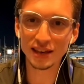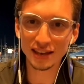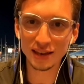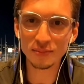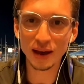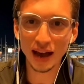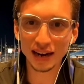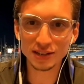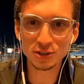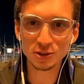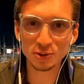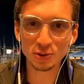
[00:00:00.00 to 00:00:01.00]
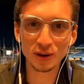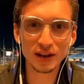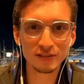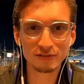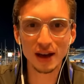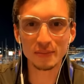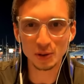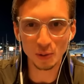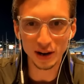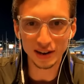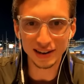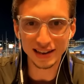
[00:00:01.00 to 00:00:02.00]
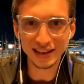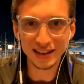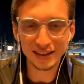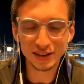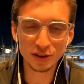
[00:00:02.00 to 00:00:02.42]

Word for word: thinking back to February,